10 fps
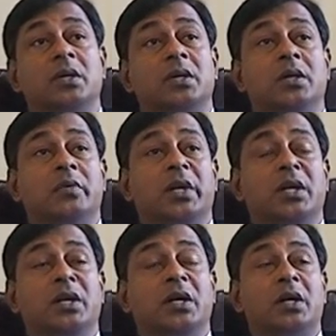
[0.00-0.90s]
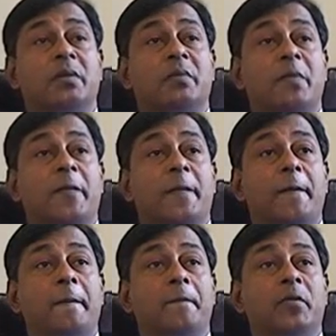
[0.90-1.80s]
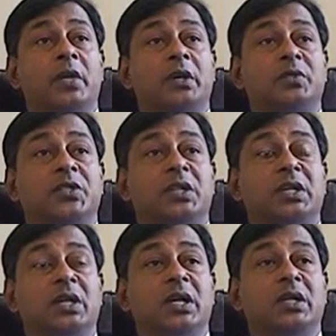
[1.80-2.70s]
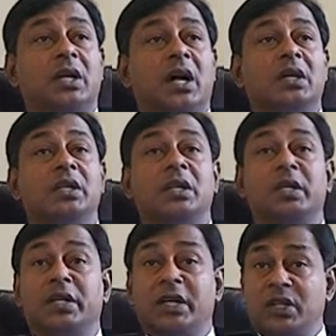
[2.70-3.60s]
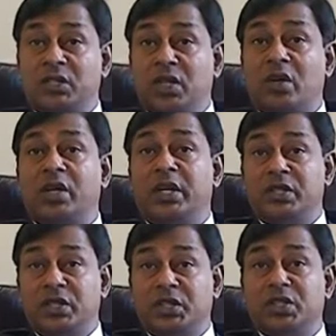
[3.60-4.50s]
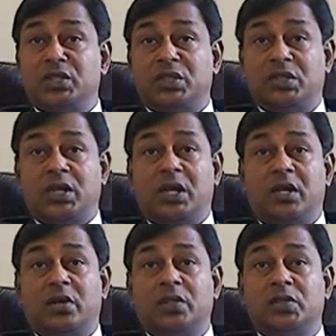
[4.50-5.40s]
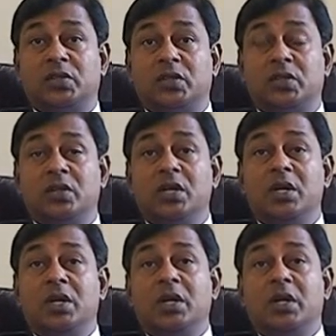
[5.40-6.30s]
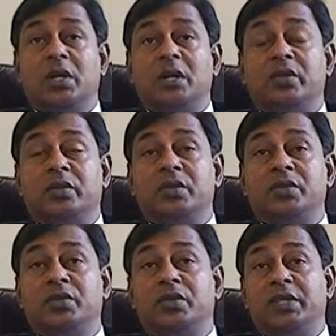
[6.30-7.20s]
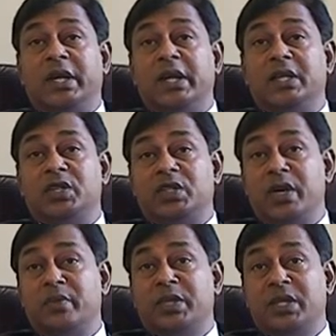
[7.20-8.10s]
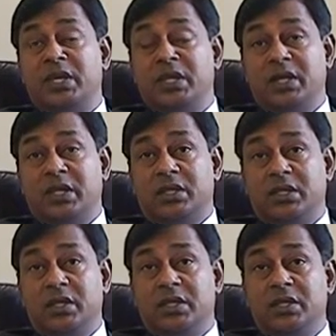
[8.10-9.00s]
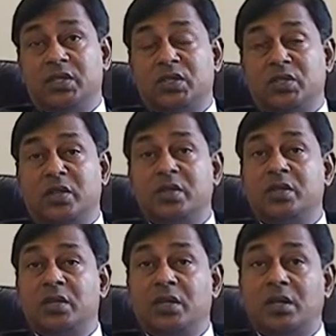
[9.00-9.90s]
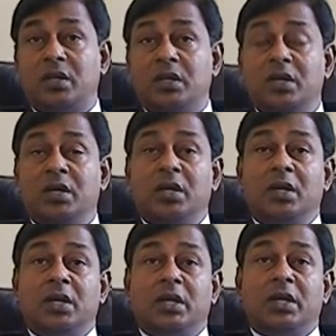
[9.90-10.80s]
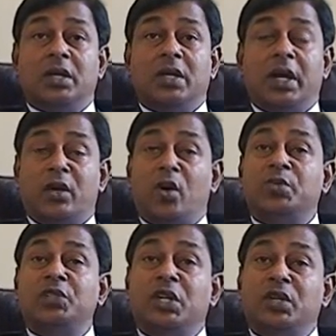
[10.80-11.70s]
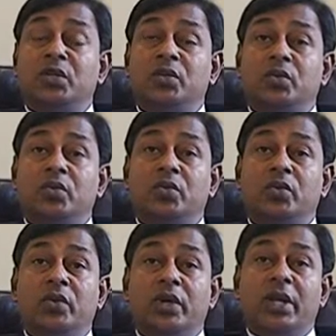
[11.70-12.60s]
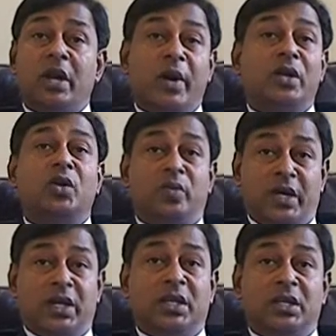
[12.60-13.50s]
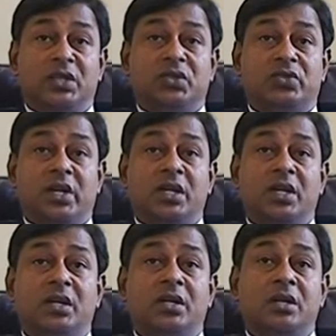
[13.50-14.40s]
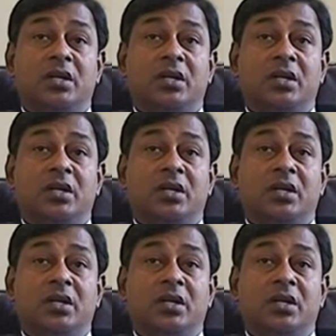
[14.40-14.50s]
Even we have seen that other international organizations are also telling the same thing, that it is not an option to abandon Bangladesh. Rather,